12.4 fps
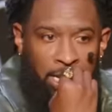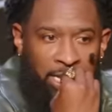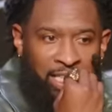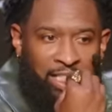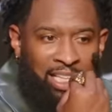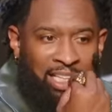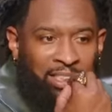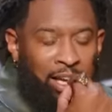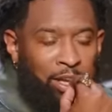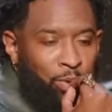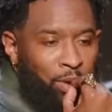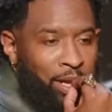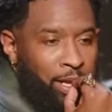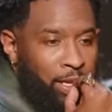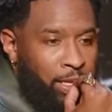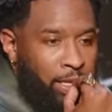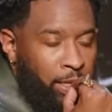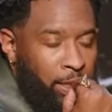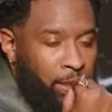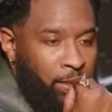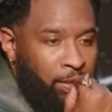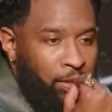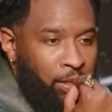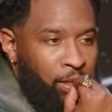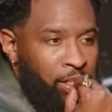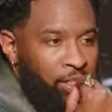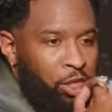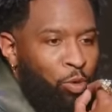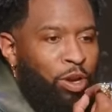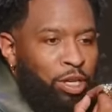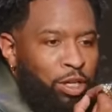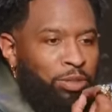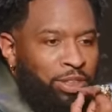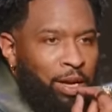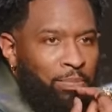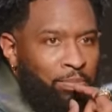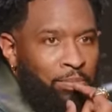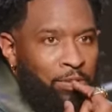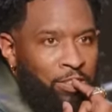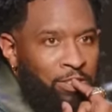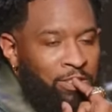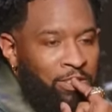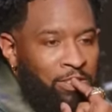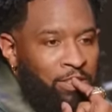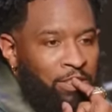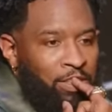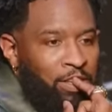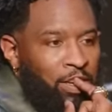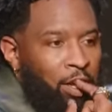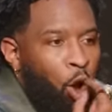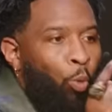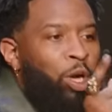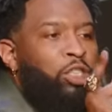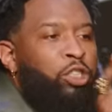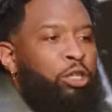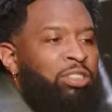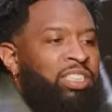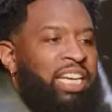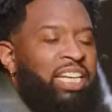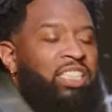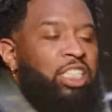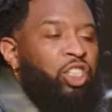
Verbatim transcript: He says, I tell you what, you want to do something? What you see is a